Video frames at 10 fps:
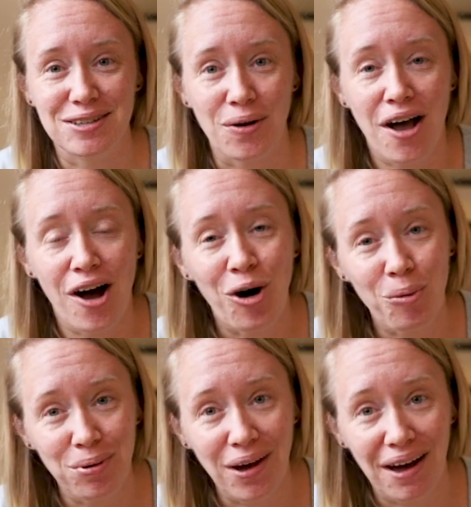So
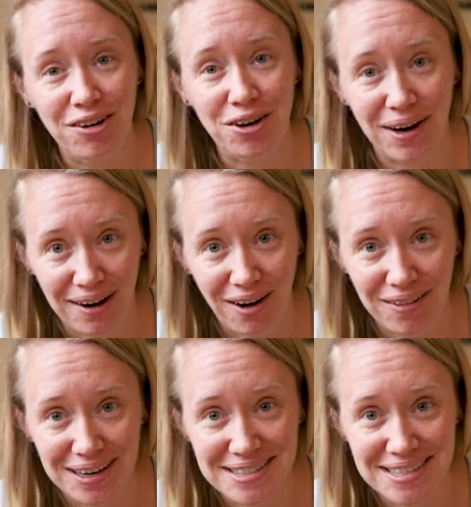hope you have a great
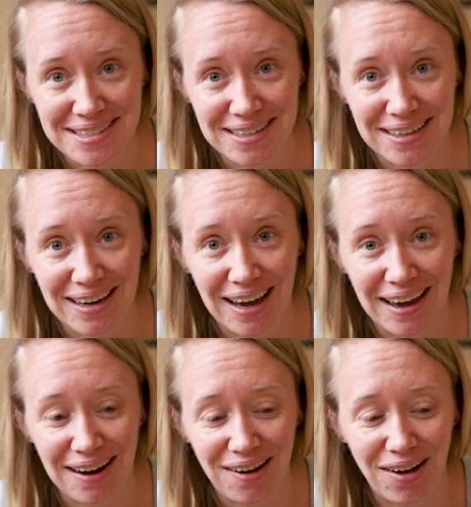holiday season
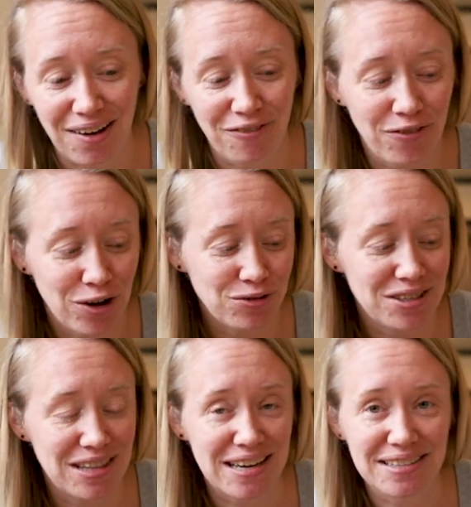and
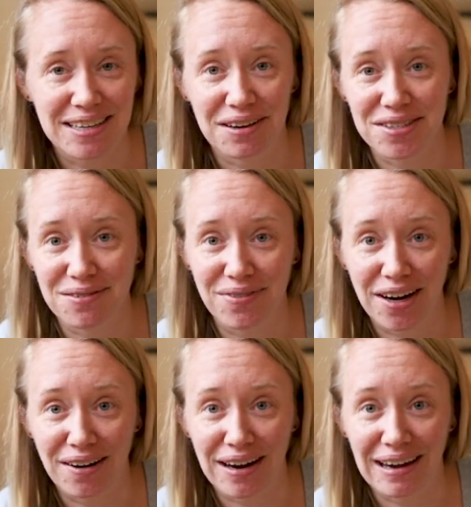found these gifts
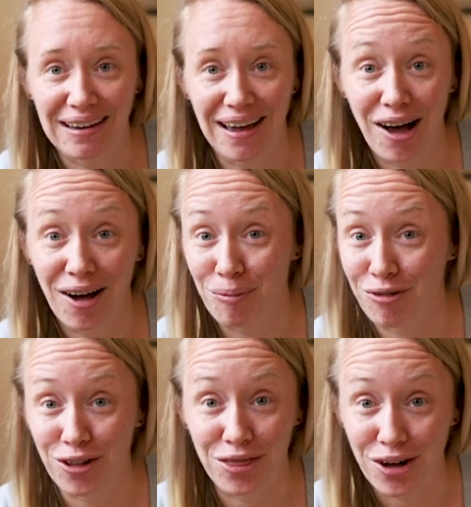very
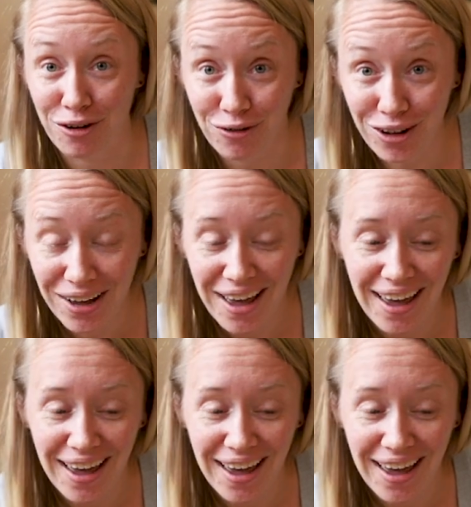helpful and thoughtful,